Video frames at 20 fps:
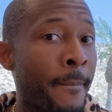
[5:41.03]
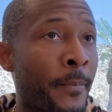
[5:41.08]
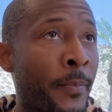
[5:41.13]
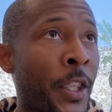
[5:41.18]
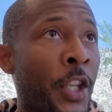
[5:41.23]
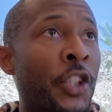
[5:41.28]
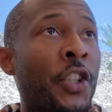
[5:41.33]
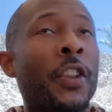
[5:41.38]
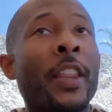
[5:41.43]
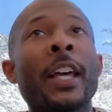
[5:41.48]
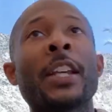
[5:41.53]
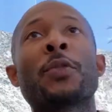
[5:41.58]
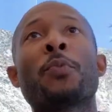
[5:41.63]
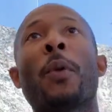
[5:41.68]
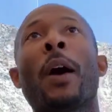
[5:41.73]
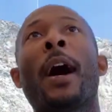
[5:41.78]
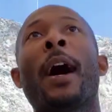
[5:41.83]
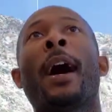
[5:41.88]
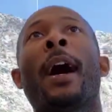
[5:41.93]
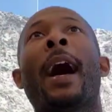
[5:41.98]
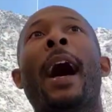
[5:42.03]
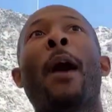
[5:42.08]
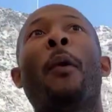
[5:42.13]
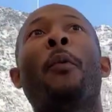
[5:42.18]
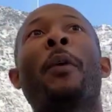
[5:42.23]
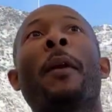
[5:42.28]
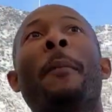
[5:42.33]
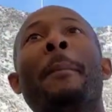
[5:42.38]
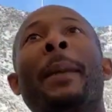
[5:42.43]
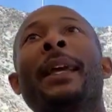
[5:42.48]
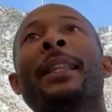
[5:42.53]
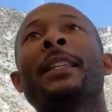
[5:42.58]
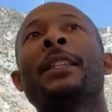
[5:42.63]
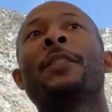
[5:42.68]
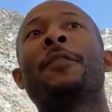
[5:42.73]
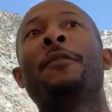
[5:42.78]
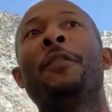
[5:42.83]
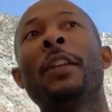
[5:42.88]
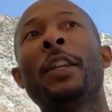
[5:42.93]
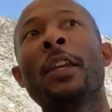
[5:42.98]
So that's why I want to make this
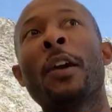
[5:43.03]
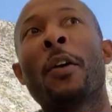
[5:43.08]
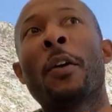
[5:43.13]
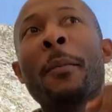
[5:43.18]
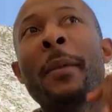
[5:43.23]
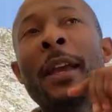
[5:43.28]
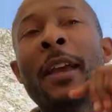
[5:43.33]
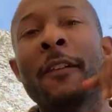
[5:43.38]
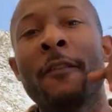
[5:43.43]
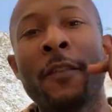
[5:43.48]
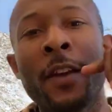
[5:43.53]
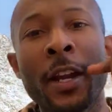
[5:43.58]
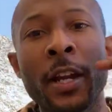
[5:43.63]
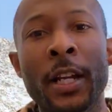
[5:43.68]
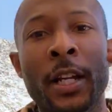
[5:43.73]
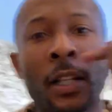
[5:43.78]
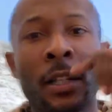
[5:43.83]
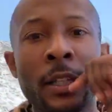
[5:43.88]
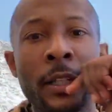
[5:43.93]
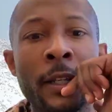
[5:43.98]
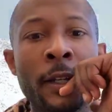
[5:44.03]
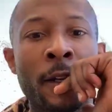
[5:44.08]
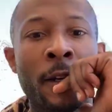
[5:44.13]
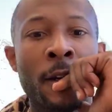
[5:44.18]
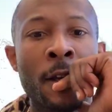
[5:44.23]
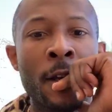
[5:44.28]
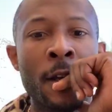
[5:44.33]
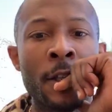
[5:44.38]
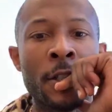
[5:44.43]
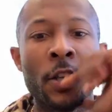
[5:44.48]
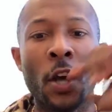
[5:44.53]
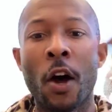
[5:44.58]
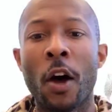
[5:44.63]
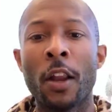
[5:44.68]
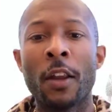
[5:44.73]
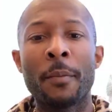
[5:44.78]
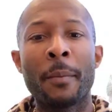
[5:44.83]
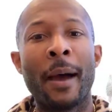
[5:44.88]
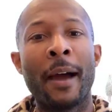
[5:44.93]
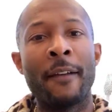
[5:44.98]
video to make it very clear to
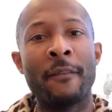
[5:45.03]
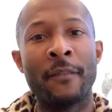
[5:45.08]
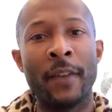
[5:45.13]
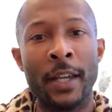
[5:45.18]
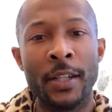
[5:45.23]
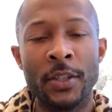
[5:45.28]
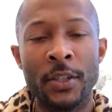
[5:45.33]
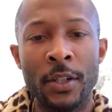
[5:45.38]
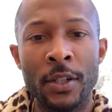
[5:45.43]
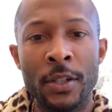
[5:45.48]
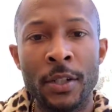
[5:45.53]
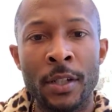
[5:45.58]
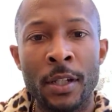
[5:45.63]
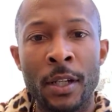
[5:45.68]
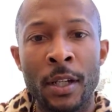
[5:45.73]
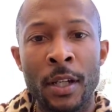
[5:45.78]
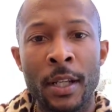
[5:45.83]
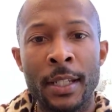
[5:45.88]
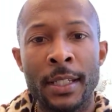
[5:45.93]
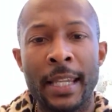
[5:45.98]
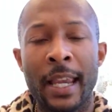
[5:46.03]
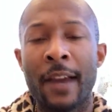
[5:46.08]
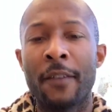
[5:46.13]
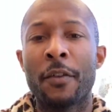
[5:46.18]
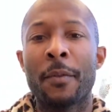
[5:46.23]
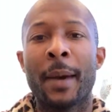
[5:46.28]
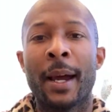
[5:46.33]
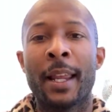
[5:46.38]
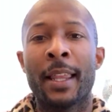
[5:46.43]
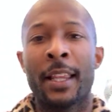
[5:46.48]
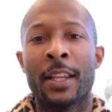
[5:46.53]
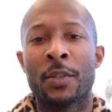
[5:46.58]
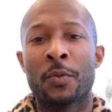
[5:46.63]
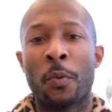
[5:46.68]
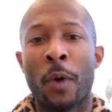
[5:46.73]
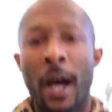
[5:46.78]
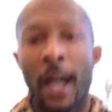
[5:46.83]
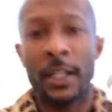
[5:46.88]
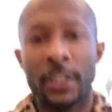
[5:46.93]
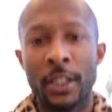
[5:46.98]
all of my investors, to everybody that's
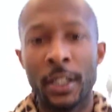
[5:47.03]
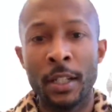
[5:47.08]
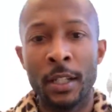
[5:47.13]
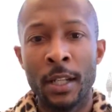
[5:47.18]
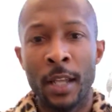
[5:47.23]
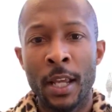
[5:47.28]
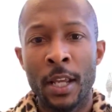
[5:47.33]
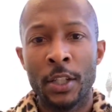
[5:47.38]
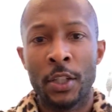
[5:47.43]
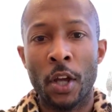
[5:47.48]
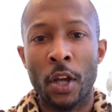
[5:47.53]
watching, to